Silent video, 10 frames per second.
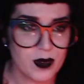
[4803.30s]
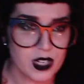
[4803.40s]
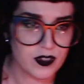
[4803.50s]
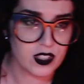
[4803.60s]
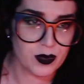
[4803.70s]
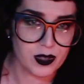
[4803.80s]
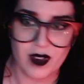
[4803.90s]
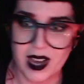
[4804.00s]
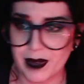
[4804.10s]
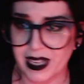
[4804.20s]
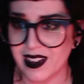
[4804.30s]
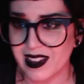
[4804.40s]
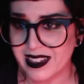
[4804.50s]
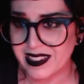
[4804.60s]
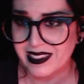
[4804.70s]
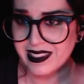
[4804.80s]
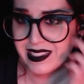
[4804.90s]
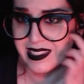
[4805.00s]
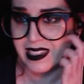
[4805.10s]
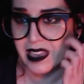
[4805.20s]
for subscribing,
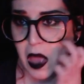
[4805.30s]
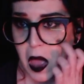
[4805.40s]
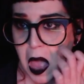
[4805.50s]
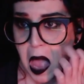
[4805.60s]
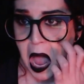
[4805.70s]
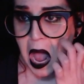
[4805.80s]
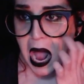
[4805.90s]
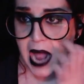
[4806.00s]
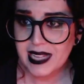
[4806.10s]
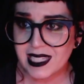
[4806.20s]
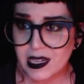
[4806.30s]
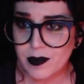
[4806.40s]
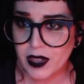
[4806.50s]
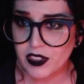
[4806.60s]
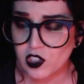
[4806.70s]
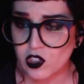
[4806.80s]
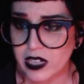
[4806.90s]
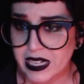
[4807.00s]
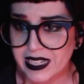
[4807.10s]
guys. 18 month streak.